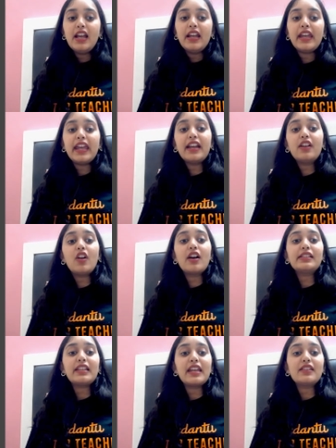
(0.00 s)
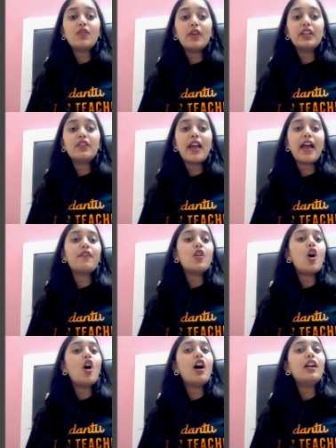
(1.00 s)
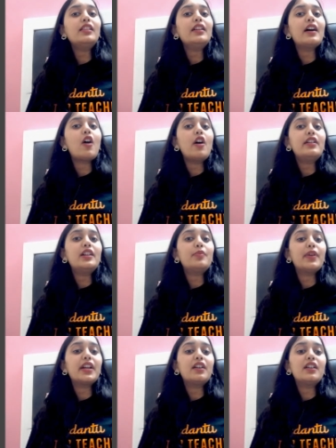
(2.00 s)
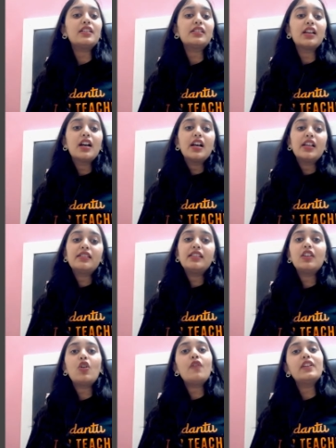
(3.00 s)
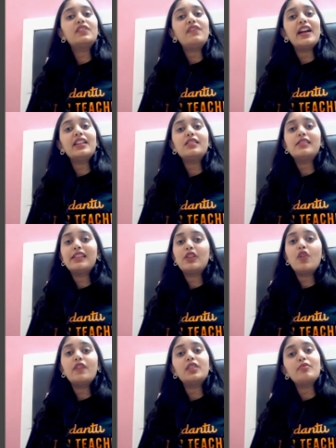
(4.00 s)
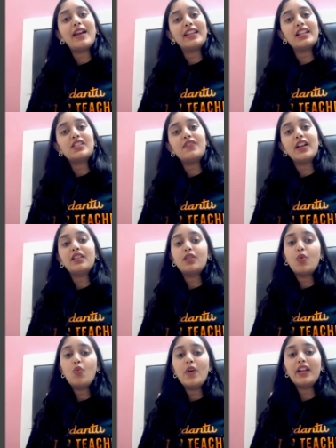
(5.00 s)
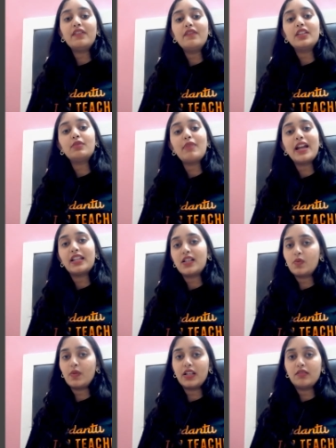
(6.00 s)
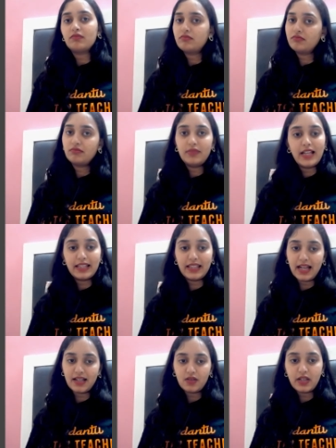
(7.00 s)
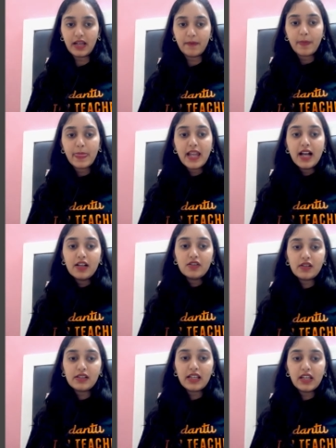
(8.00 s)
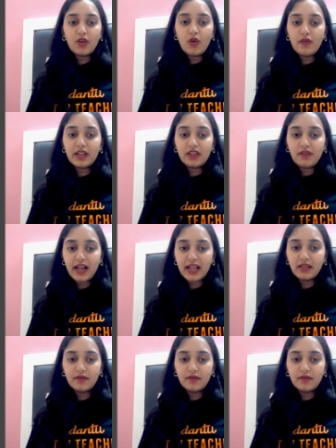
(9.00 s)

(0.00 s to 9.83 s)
A cross A is going to have all the ordered pairs 0 with 1, 0 with minus 1, 1 with minus 1. Like that, okay? So, 0 with 1,